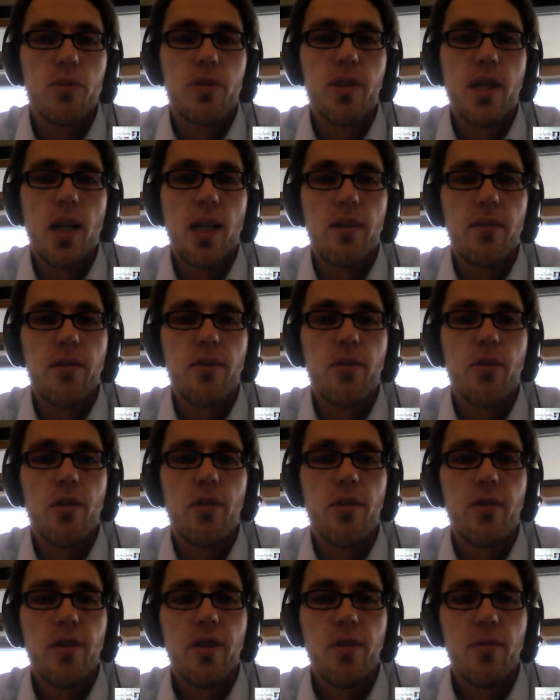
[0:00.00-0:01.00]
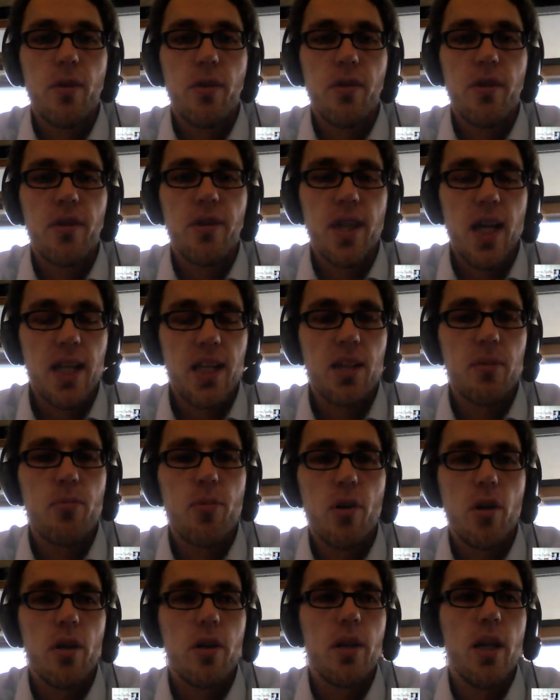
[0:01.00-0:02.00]
open science. So this was the
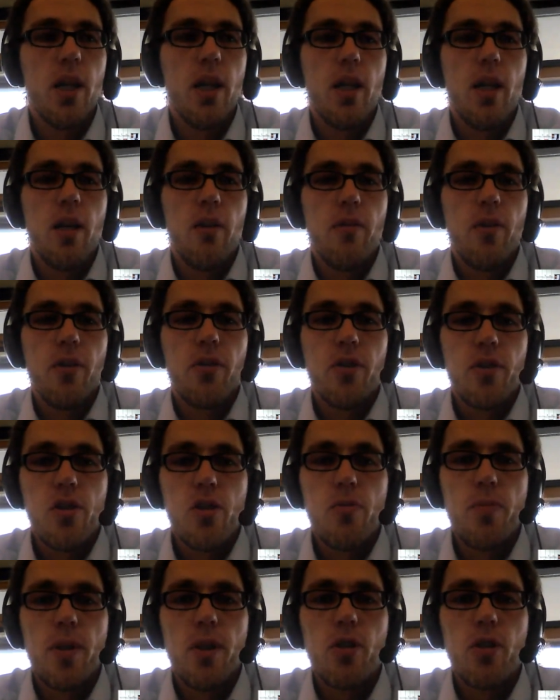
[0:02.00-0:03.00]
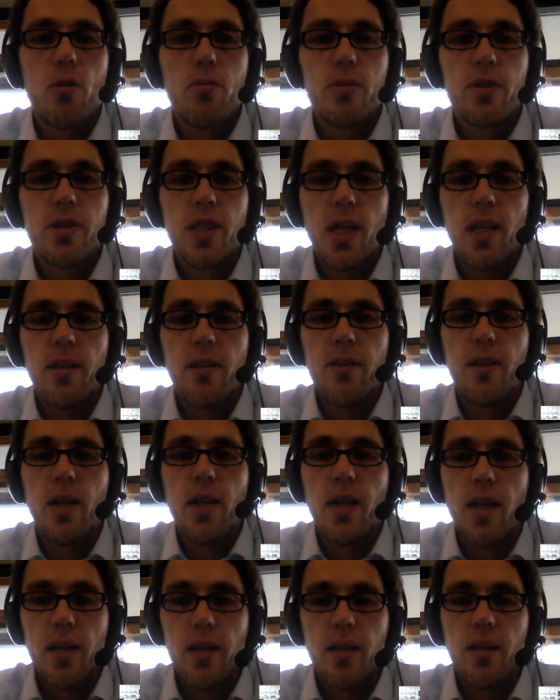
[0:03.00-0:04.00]
starting point for the European open science
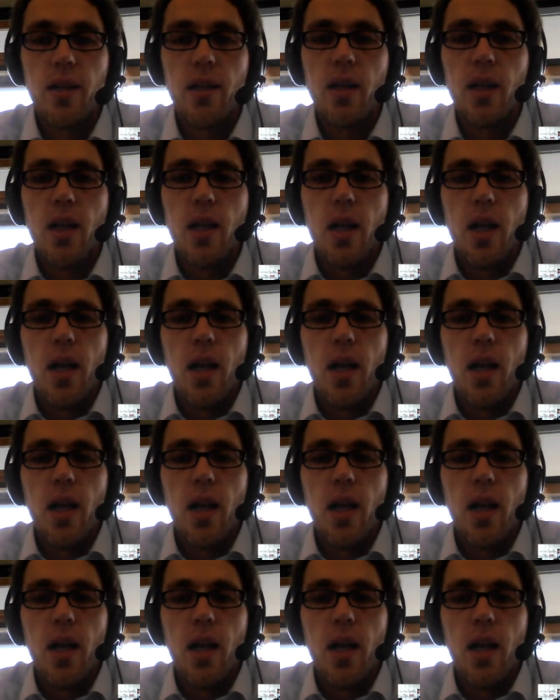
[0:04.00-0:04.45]
agenda.